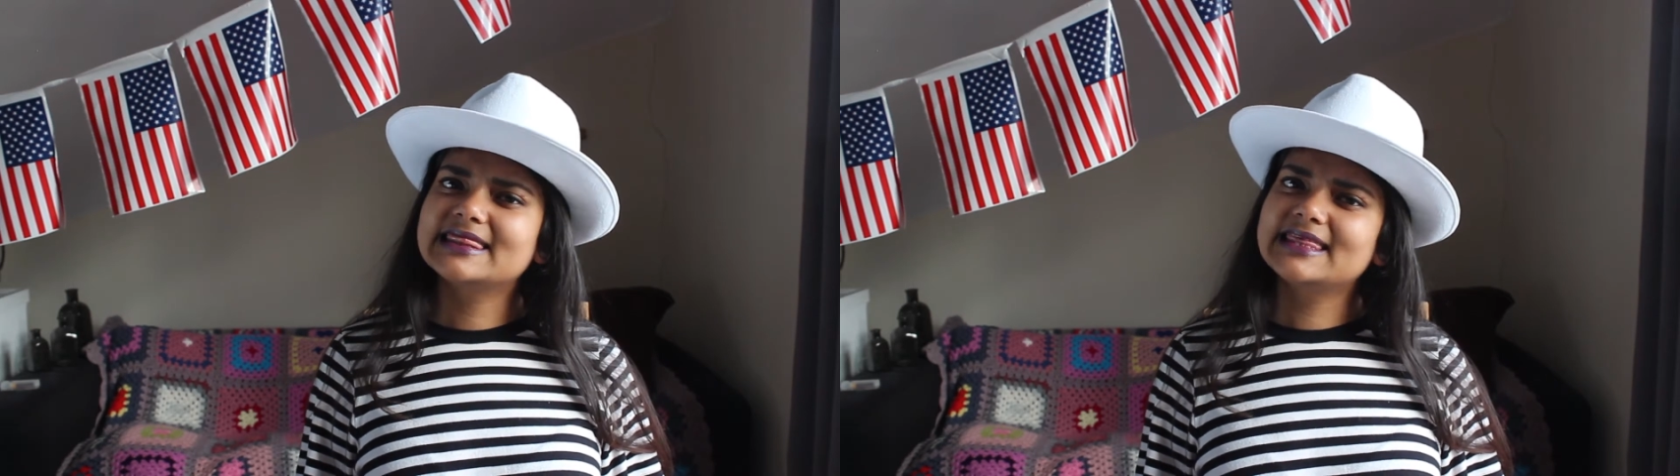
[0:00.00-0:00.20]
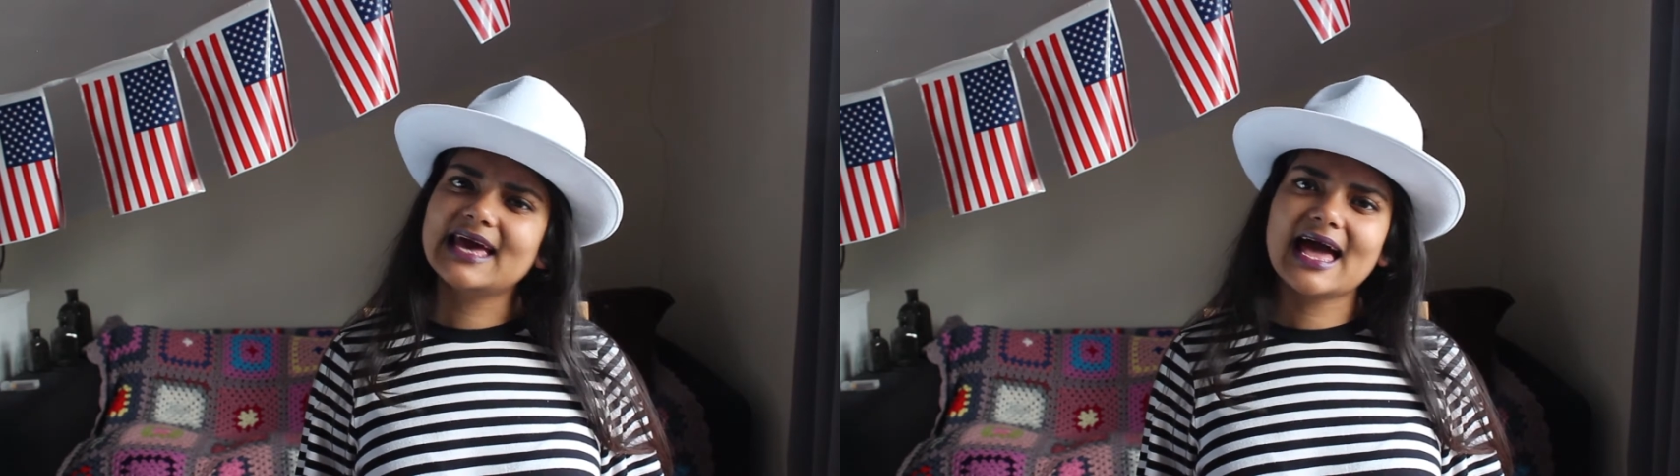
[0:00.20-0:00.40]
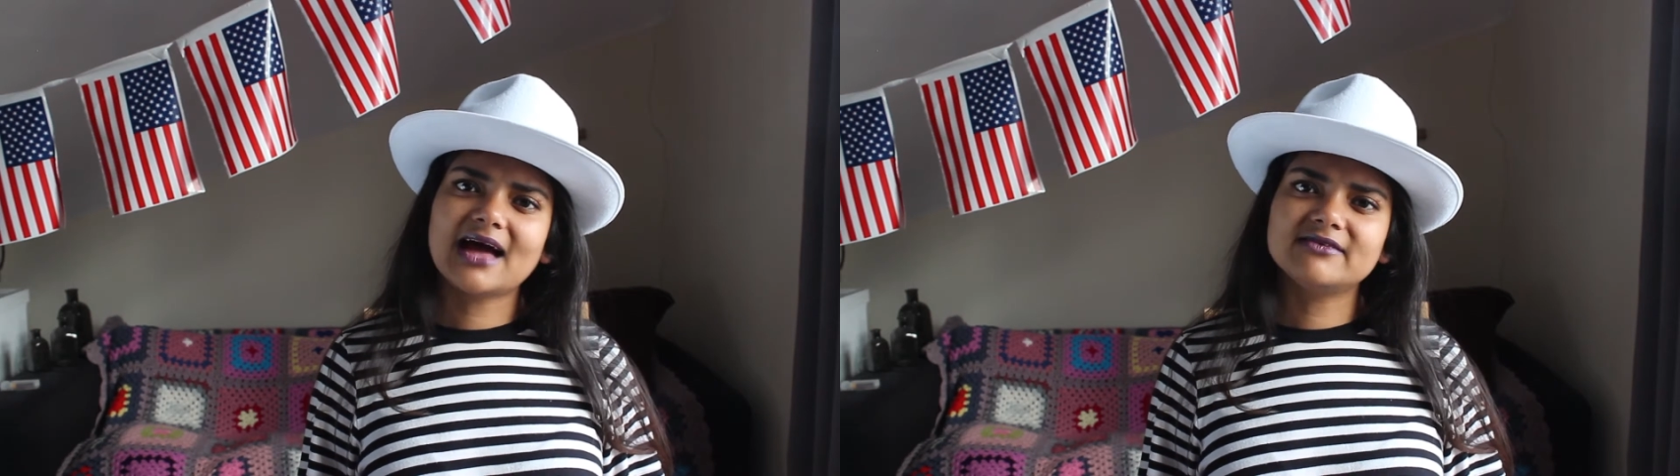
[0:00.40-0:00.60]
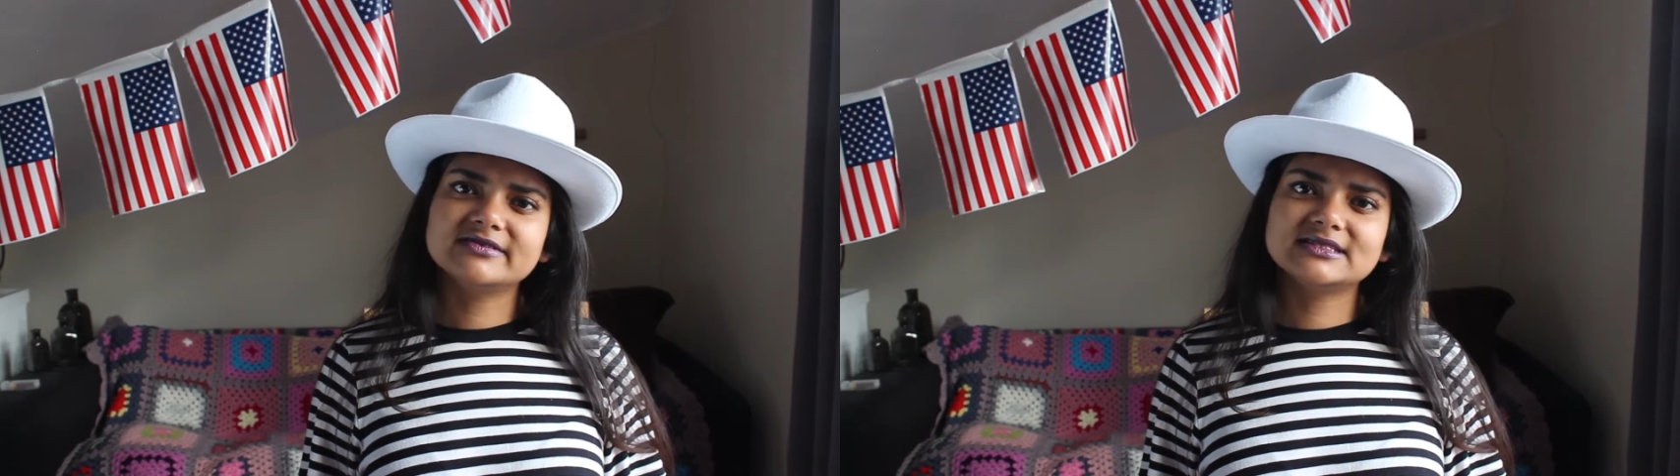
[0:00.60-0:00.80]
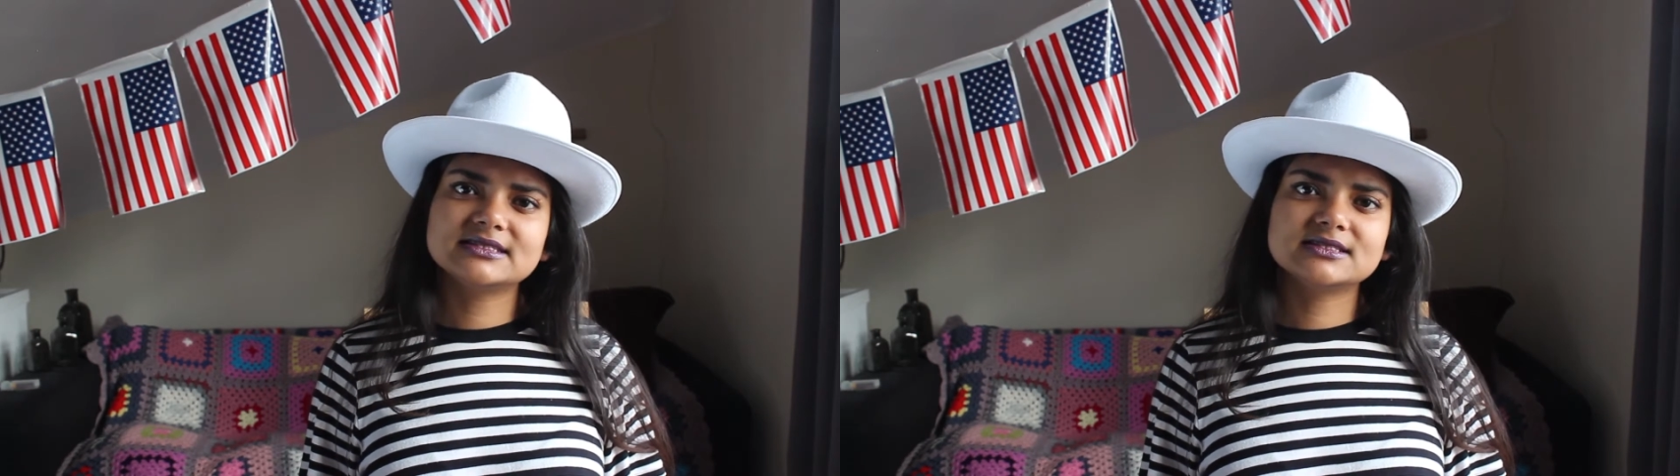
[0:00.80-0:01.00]
they
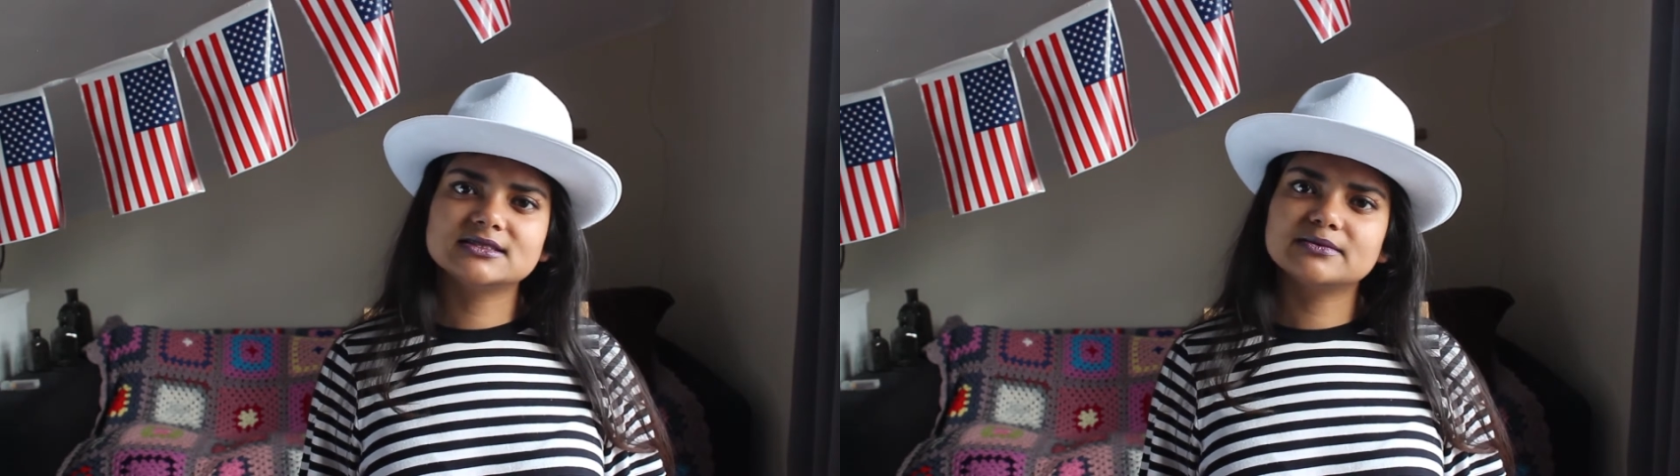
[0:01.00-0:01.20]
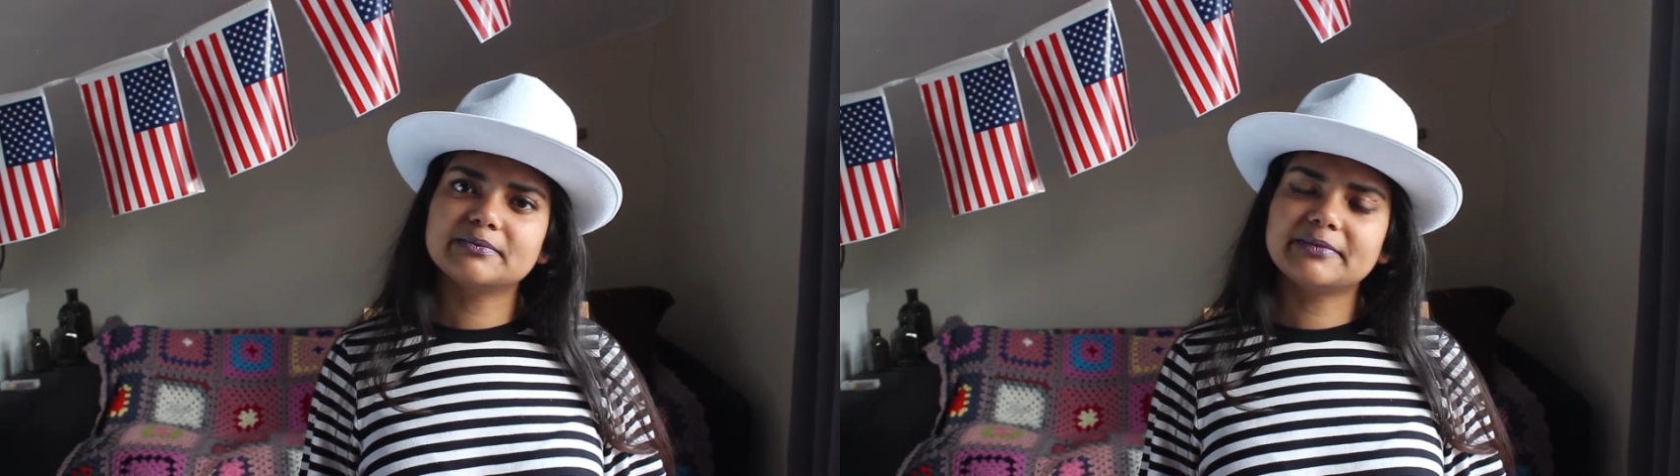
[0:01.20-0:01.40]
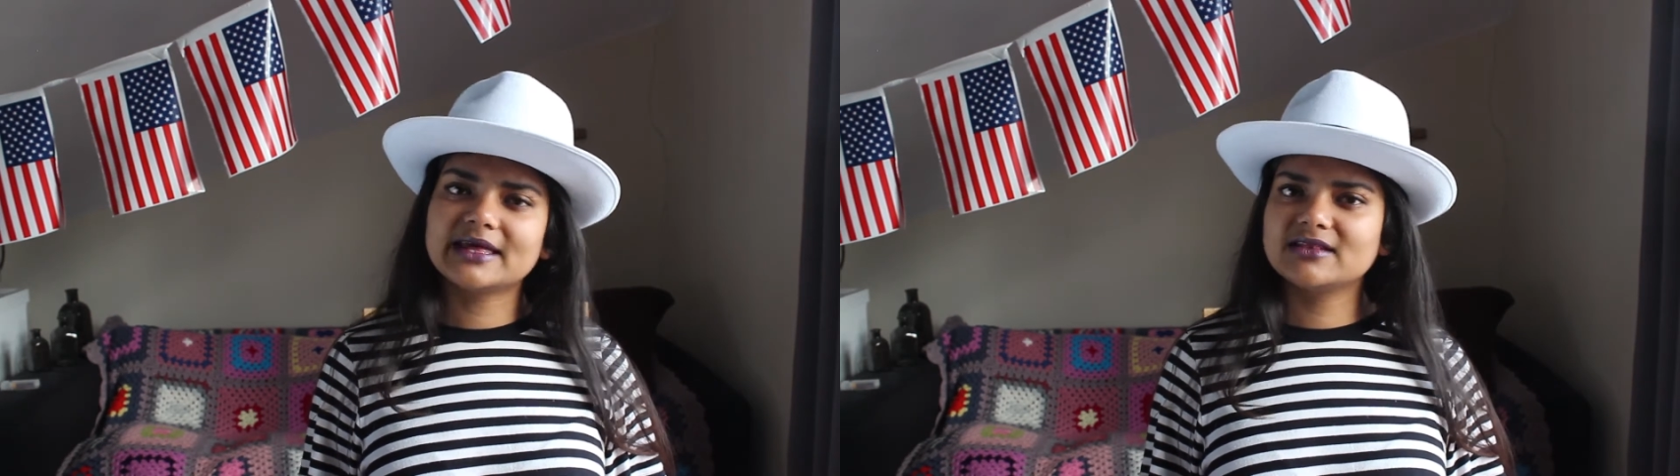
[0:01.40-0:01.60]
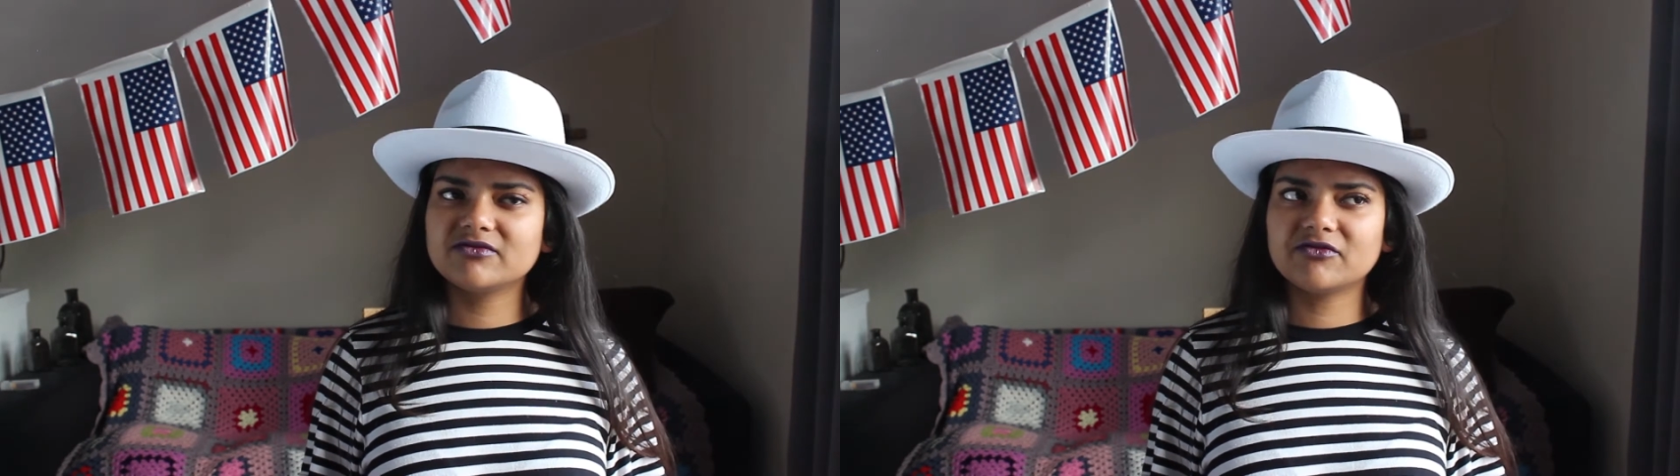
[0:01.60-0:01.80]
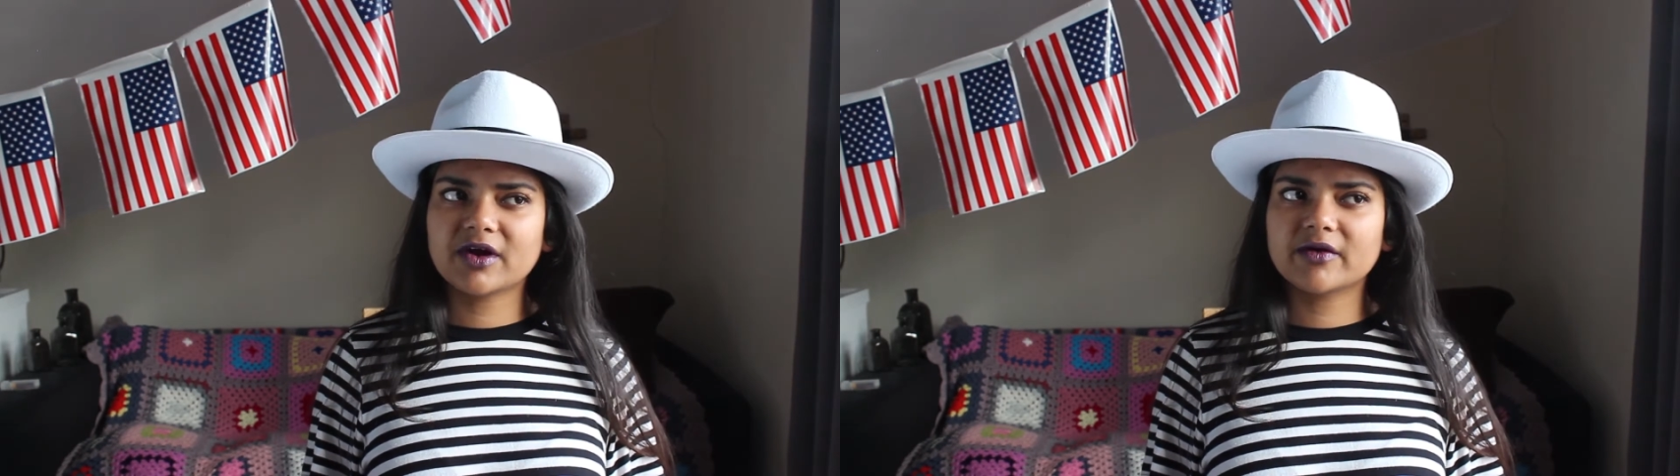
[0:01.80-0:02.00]
haven't
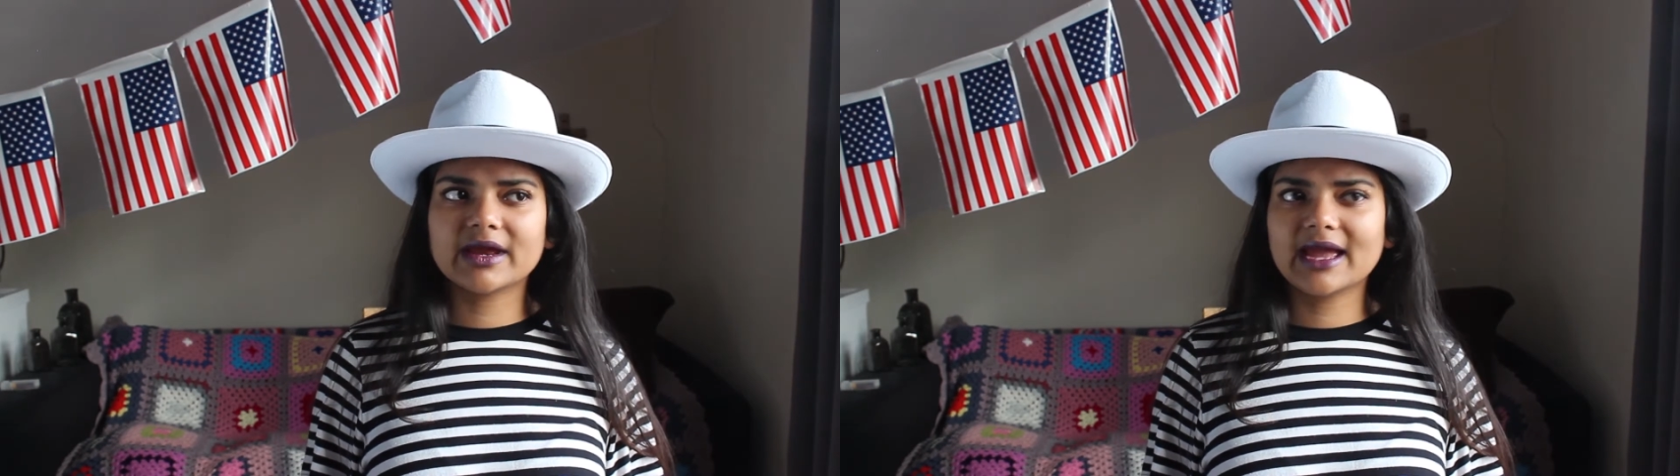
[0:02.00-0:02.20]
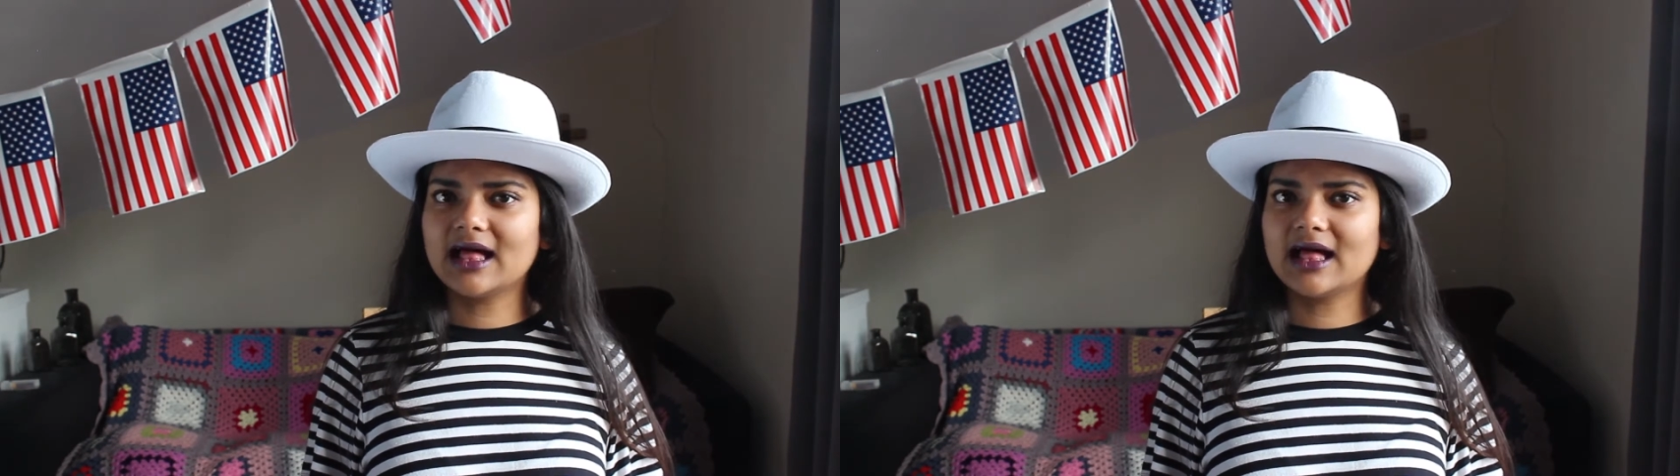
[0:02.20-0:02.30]
been very